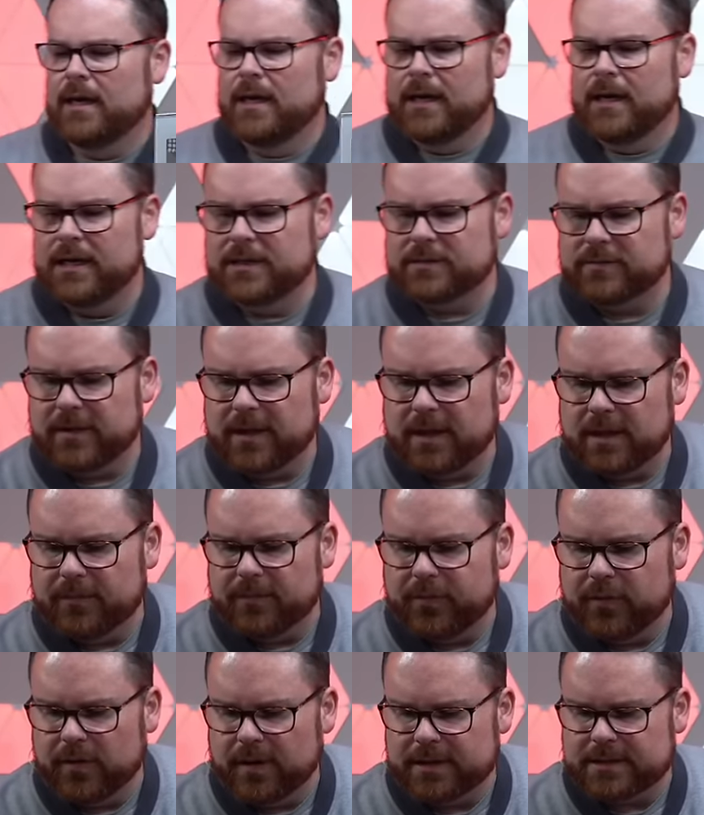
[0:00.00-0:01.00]
is we need to
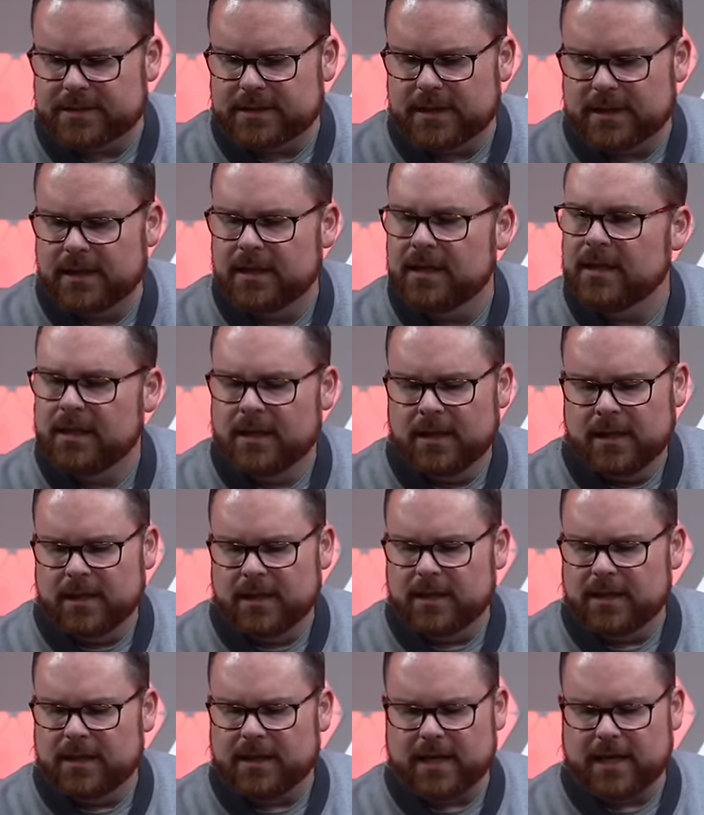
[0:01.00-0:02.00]
put
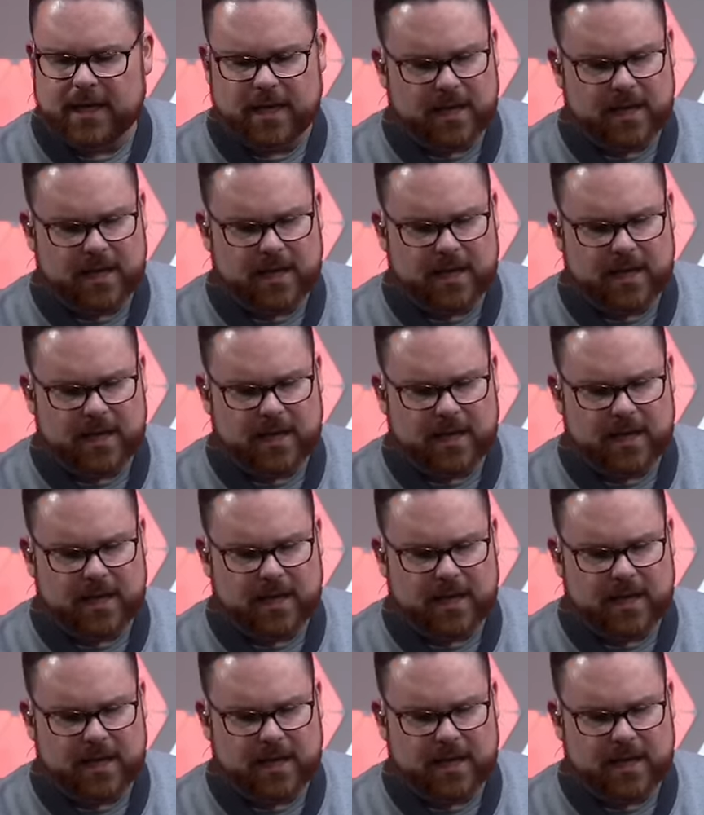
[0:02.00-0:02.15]
the